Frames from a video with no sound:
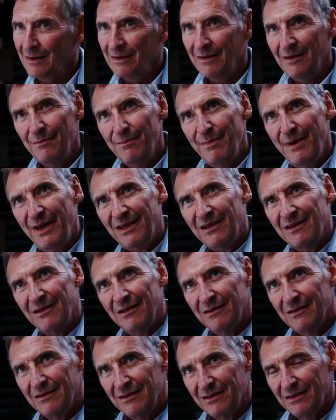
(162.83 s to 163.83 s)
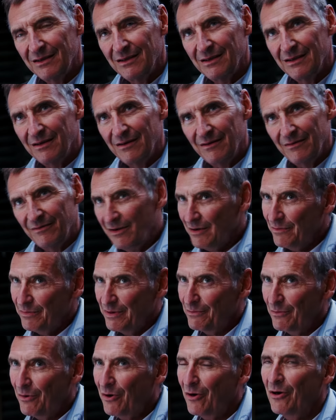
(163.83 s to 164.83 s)
the battle will be
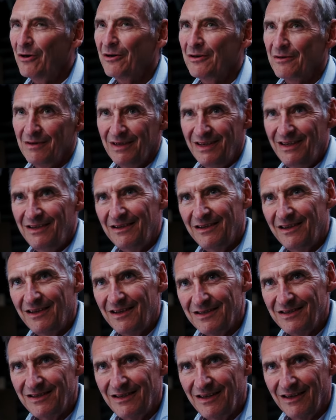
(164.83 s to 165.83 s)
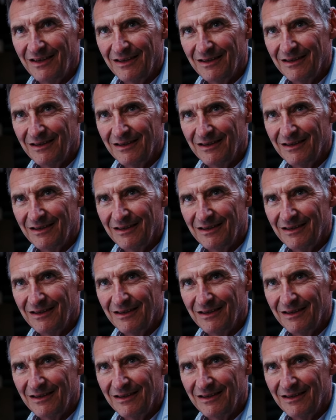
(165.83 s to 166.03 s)
more interesting.